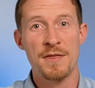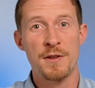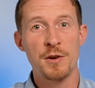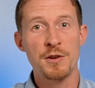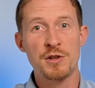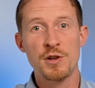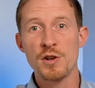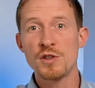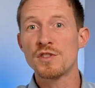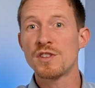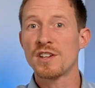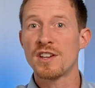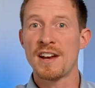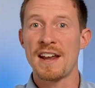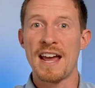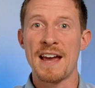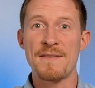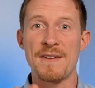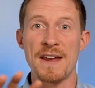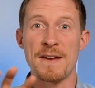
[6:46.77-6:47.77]
They're usually going
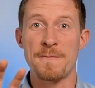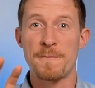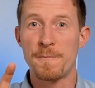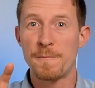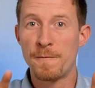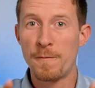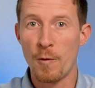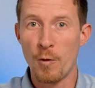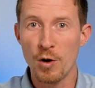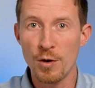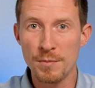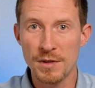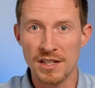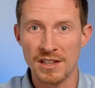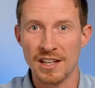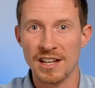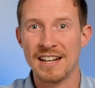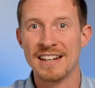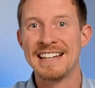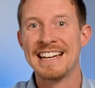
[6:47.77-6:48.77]
to have a
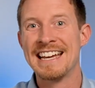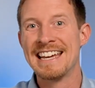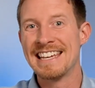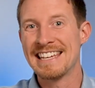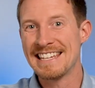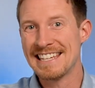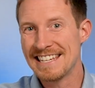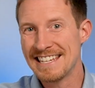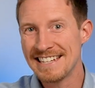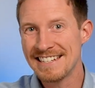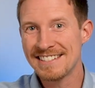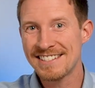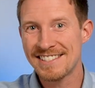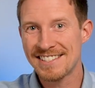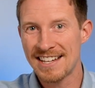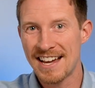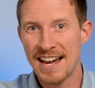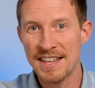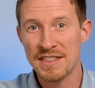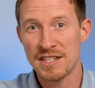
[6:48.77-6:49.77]
formula
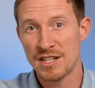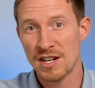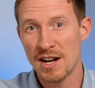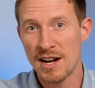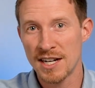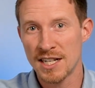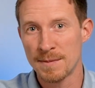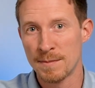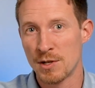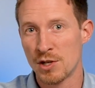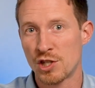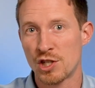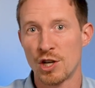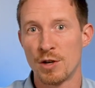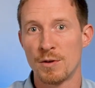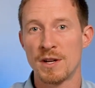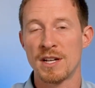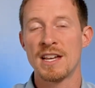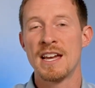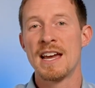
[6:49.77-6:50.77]
inside the document
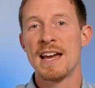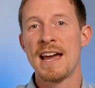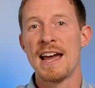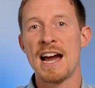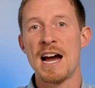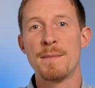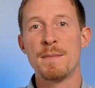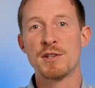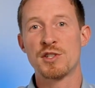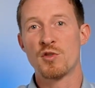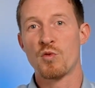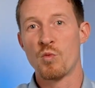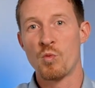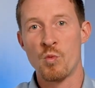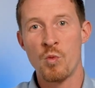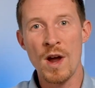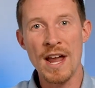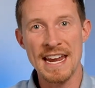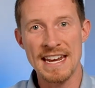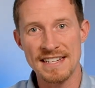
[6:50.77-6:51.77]
showing how much
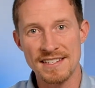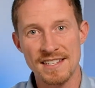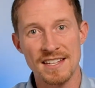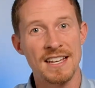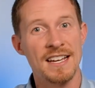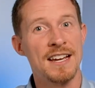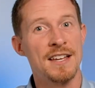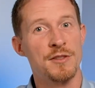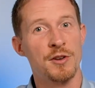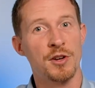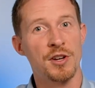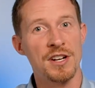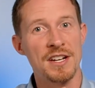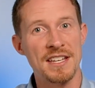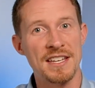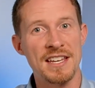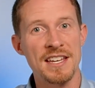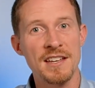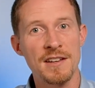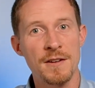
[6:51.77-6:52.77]
weight they're going to
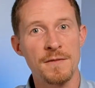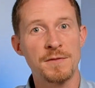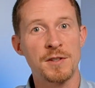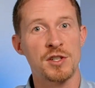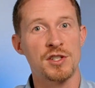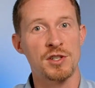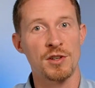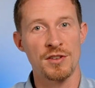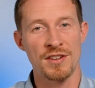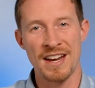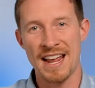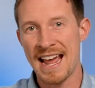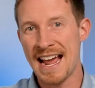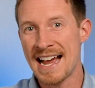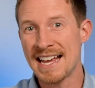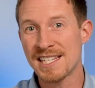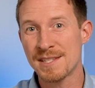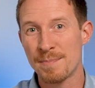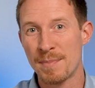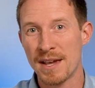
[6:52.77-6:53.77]
give to certain
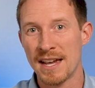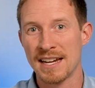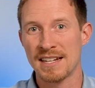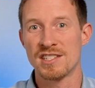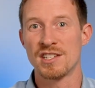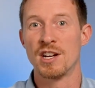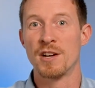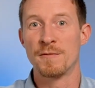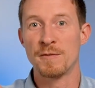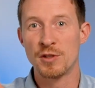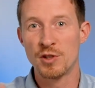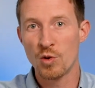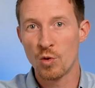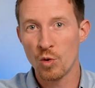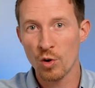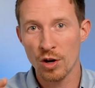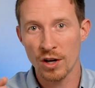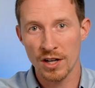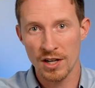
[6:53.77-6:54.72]
aspects of your